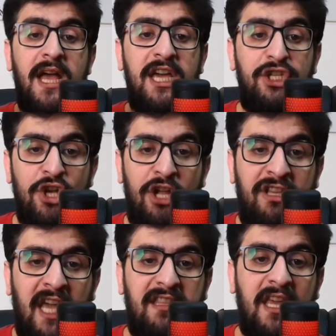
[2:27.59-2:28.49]
is not
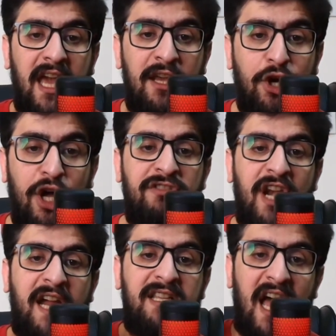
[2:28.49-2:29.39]
getting a
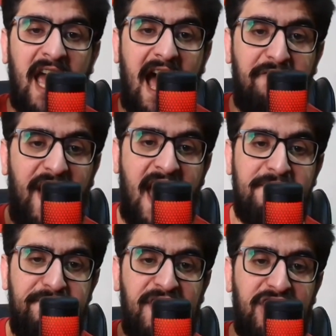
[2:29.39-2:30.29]
contract, I have
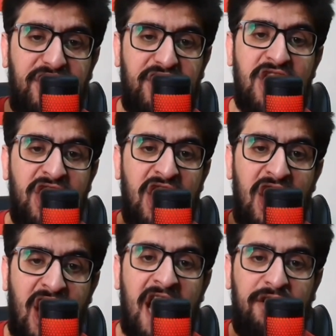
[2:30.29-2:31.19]
every single
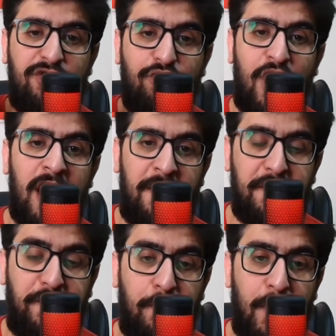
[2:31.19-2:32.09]
right to call out
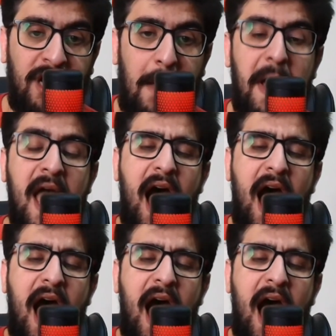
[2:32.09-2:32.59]
the football club.